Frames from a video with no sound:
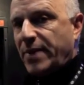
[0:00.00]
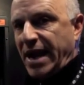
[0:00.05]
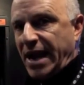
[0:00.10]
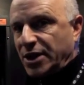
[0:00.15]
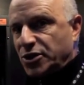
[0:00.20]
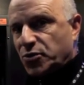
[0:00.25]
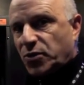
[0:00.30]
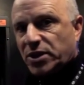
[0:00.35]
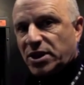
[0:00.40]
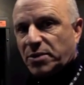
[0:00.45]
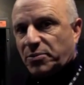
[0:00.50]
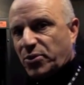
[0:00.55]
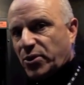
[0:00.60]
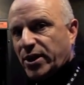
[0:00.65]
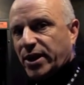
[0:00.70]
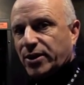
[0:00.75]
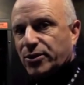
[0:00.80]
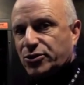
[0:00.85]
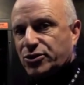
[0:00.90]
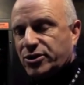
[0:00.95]
match what the
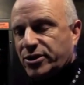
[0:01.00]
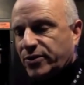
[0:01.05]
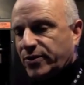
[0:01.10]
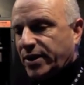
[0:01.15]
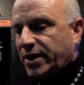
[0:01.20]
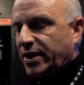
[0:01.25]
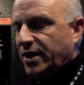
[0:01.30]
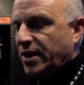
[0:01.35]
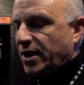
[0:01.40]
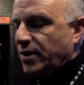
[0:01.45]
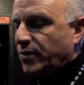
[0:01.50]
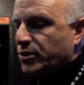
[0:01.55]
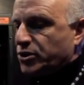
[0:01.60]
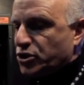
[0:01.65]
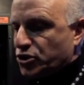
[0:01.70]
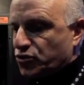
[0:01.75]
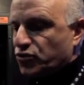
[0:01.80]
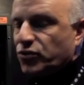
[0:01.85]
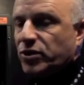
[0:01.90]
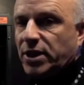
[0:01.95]
boiler's doing, which
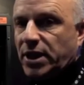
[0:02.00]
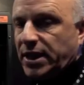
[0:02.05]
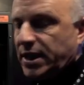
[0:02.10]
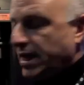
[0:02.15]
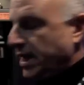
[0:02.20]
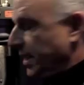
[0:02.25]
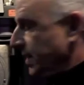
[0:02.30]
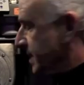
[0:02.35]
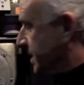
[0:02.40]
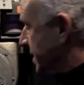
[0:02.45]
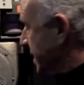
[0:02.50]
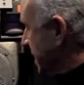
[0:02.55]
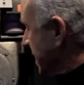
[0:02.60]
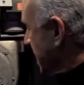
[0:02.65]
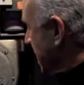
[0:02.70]
is really nice.